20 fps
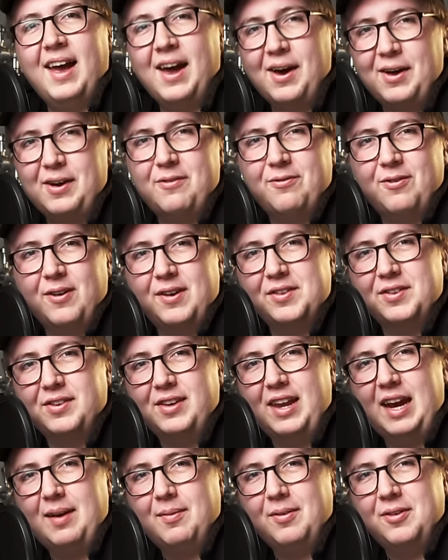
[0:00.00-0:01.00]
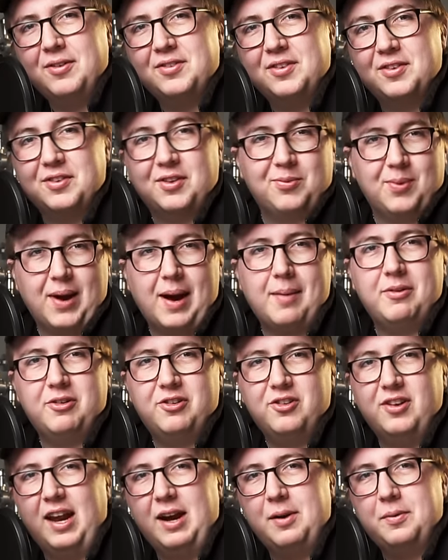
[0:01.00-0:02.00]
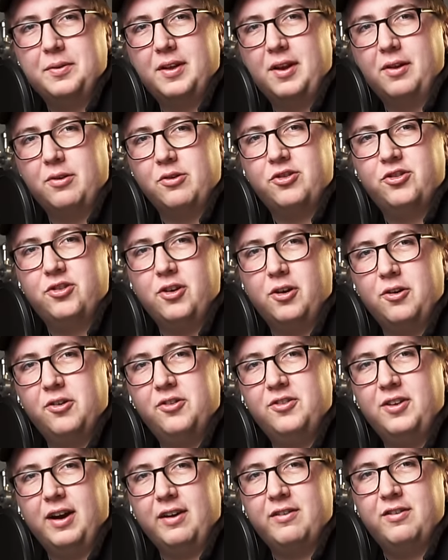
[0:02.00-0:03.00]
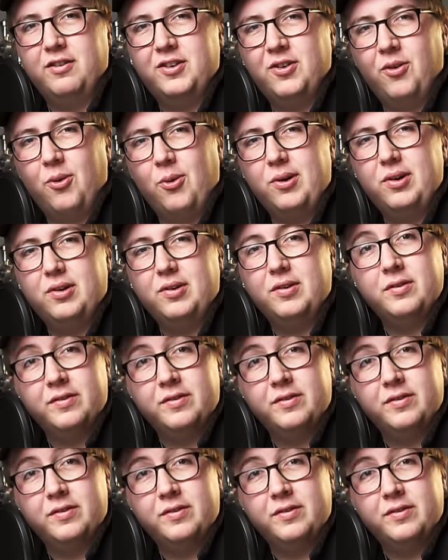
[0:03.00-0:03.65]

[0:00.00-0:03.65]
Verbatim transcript: Howdy friends and neighbors, this is Robbie Janae with another Shutterstock tutorial,